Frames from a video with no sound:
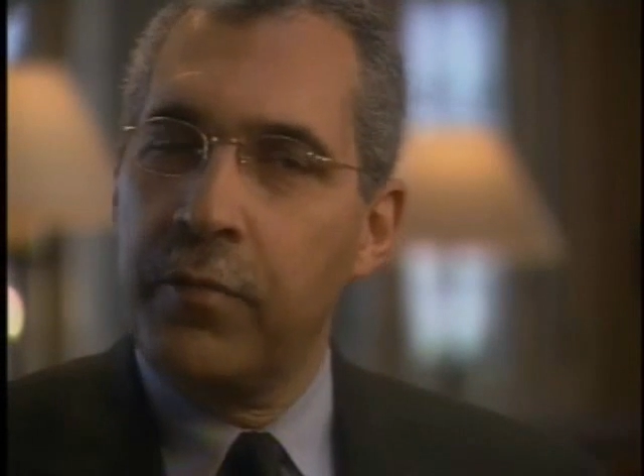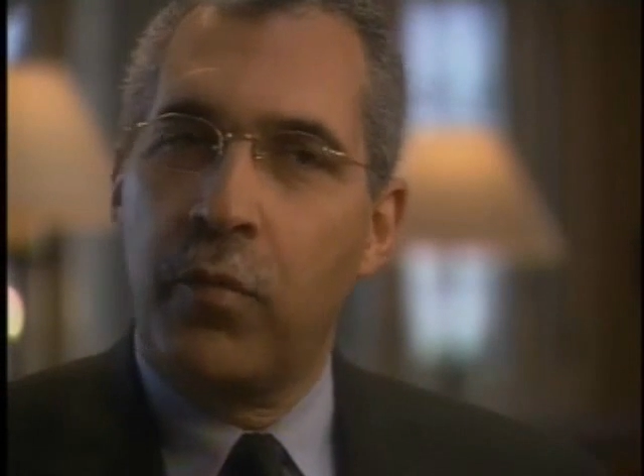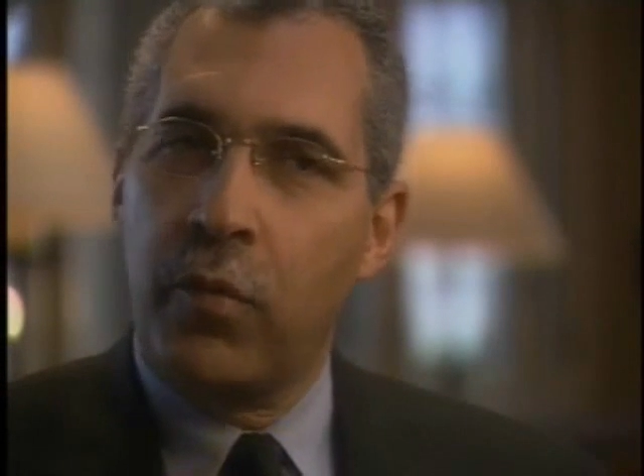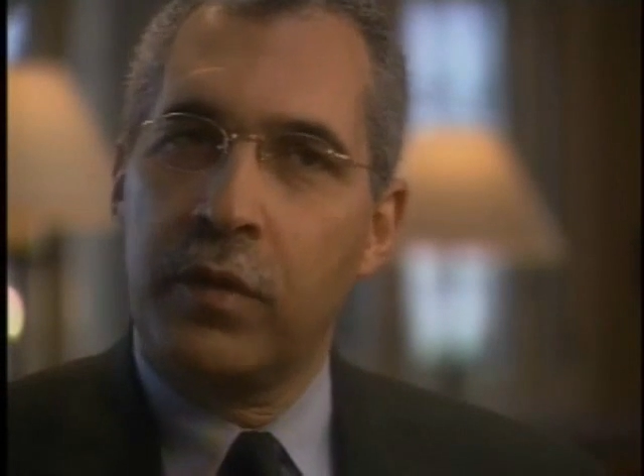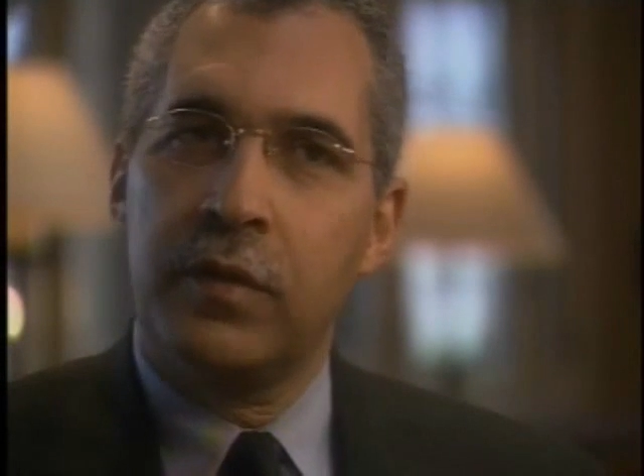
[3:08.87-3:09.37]

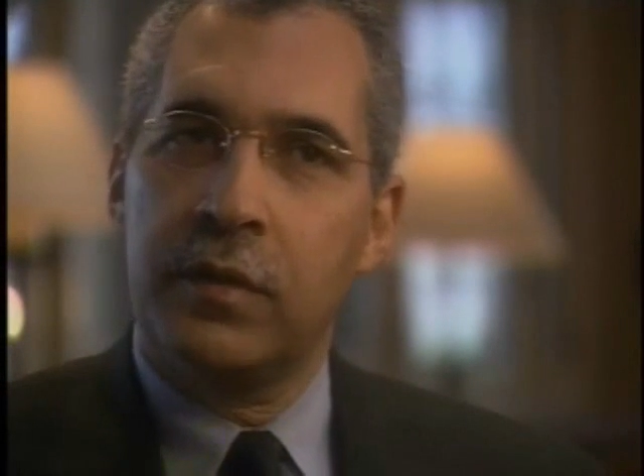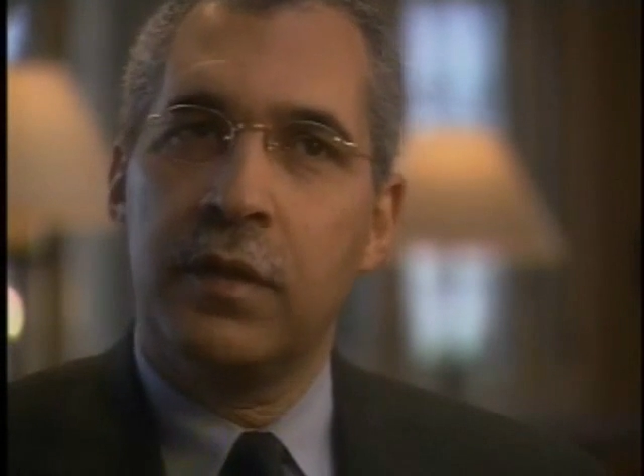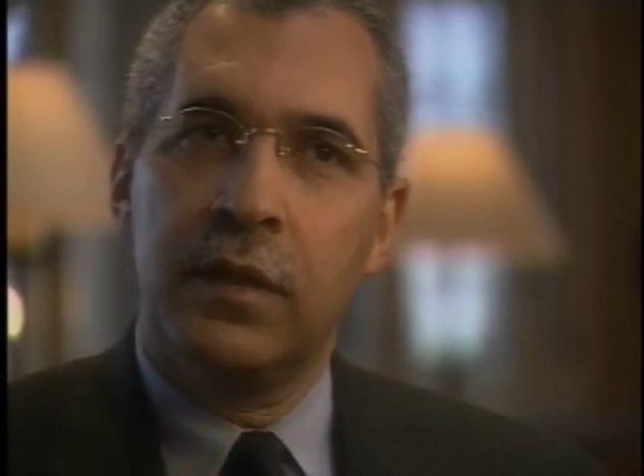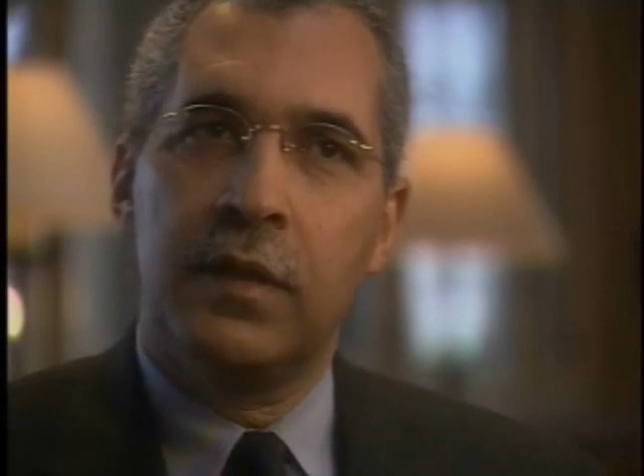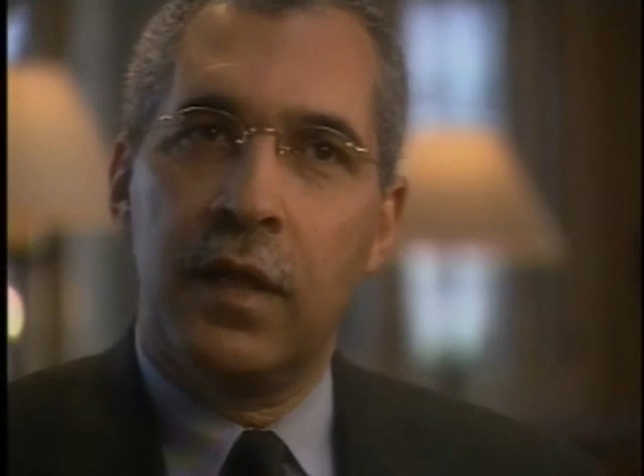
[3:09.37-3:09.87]
important
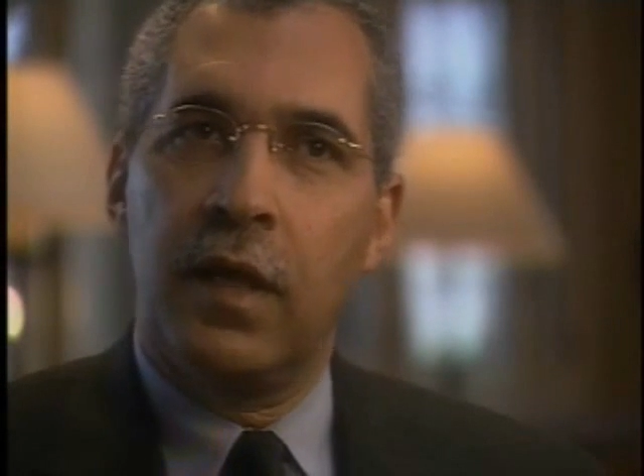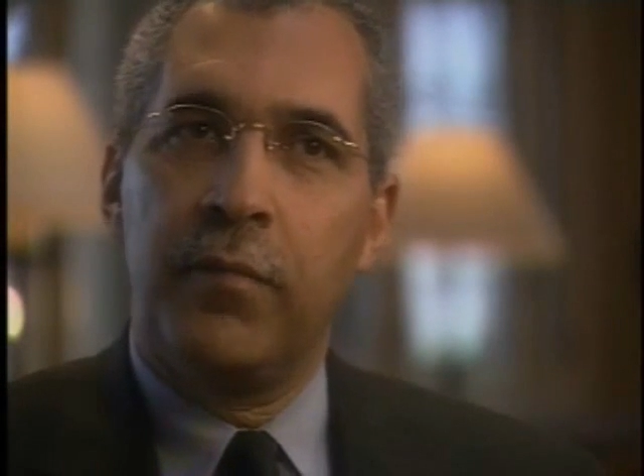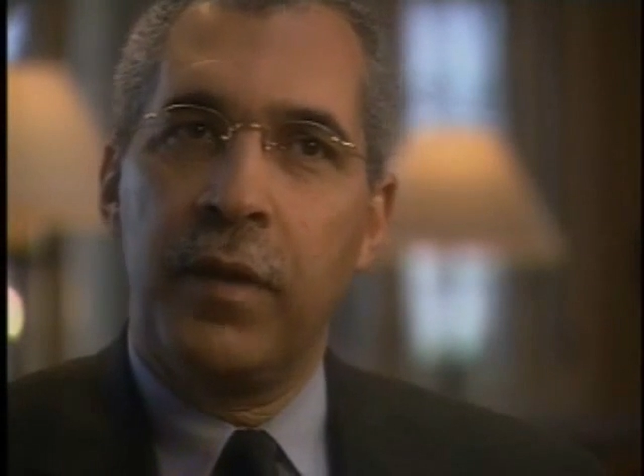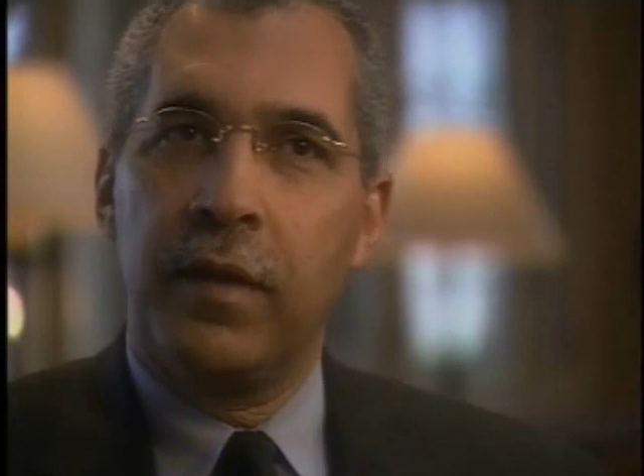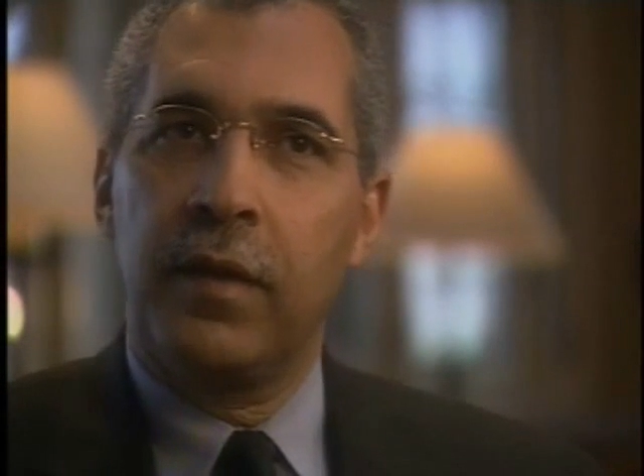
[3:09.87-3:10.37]

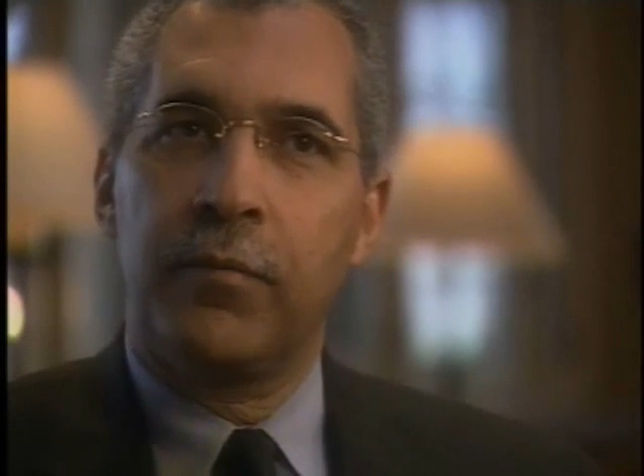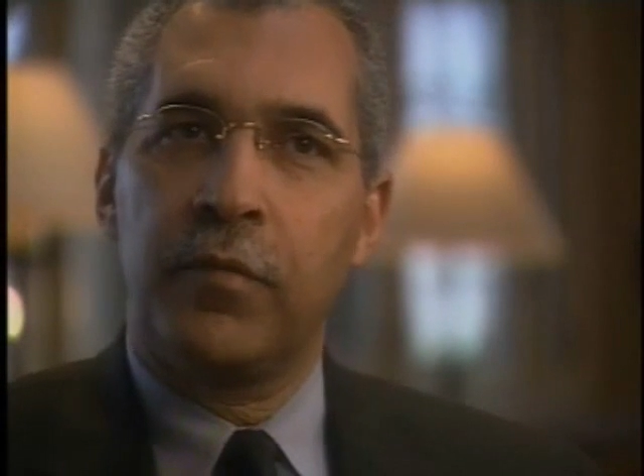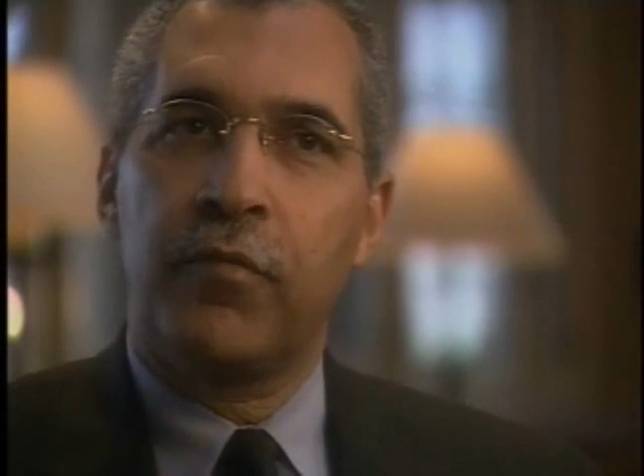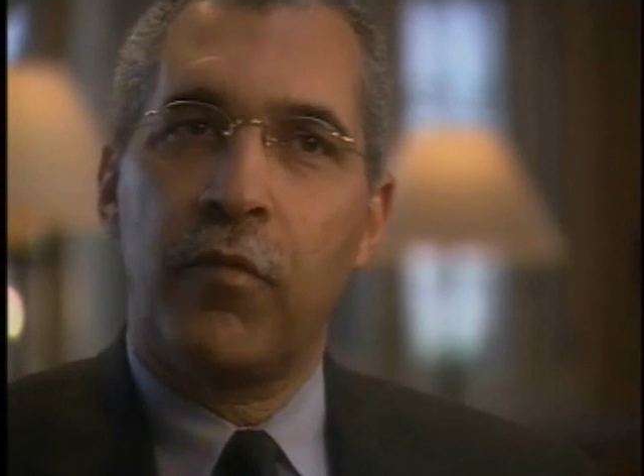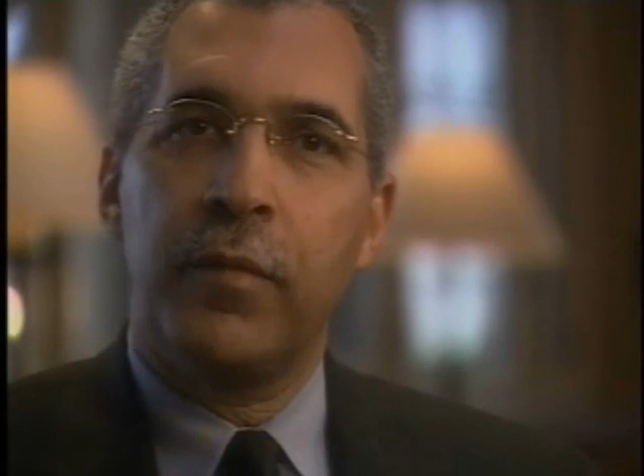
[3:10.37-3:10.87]

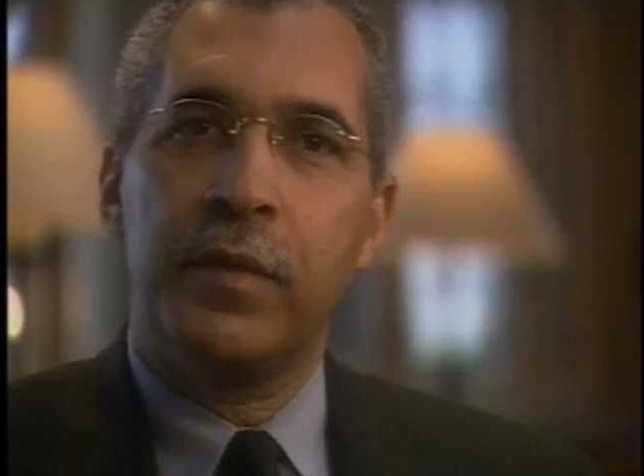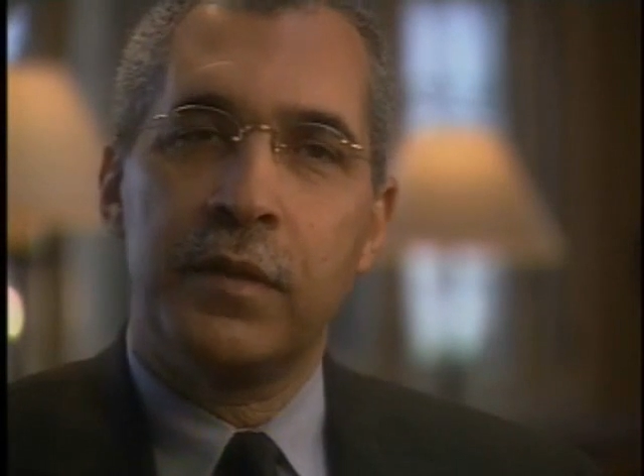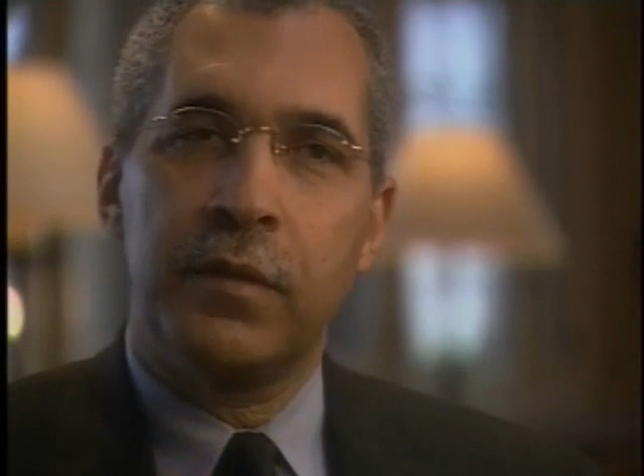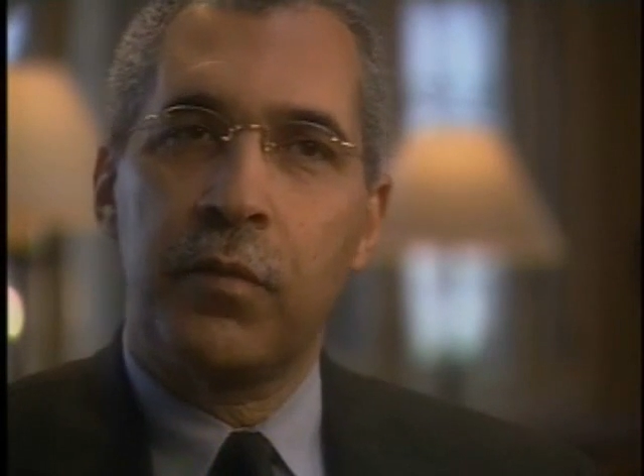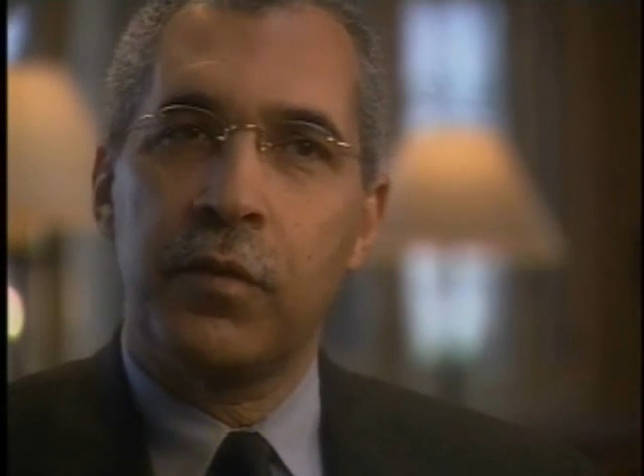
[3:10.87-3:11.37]

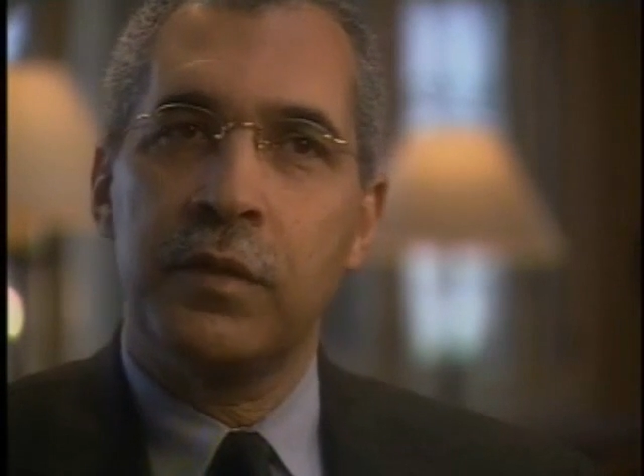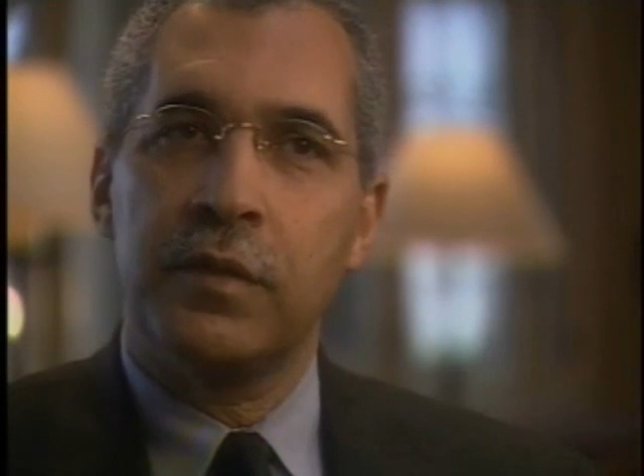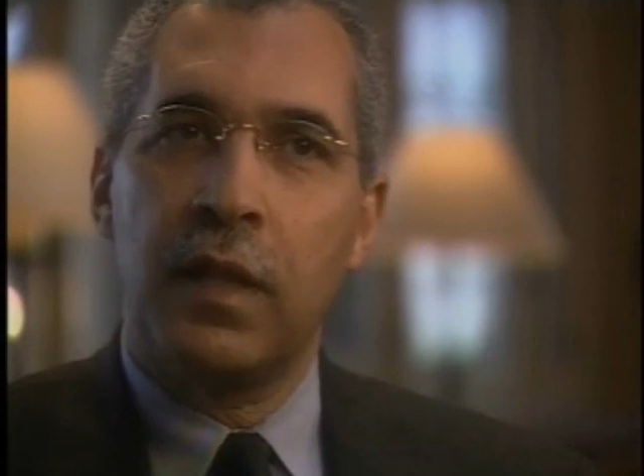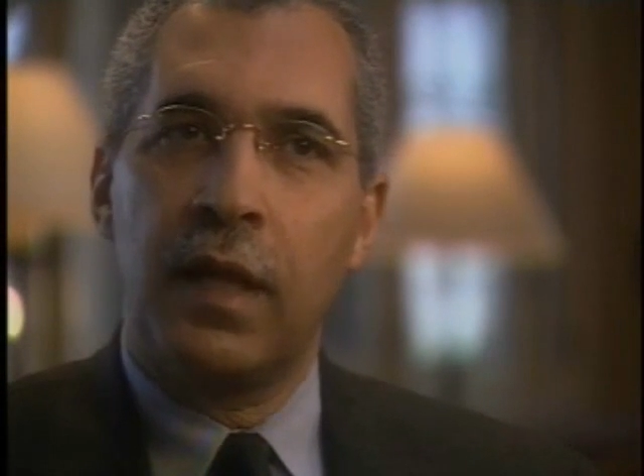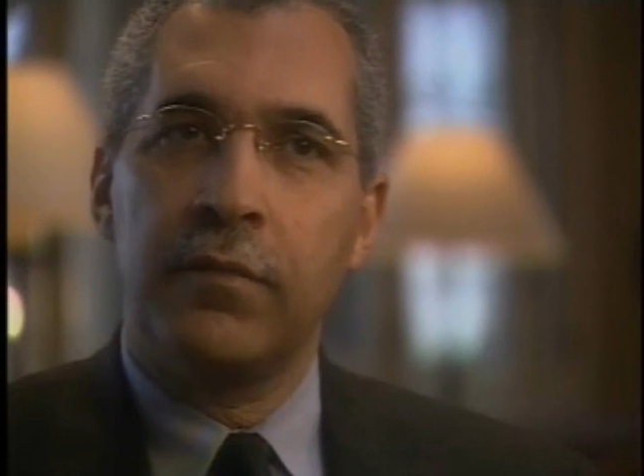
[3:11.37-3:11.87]
performance in a
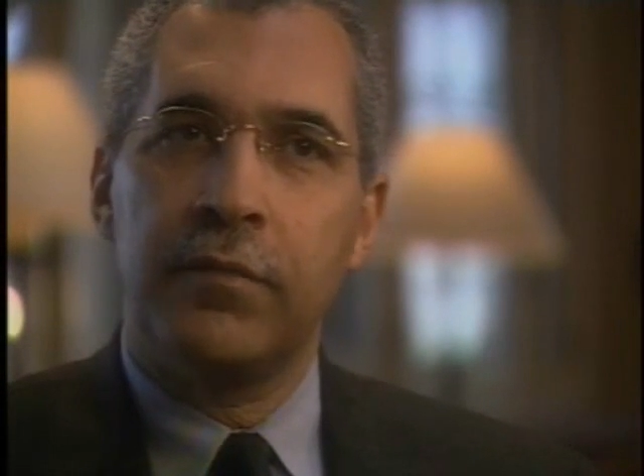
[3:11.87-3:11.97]
person's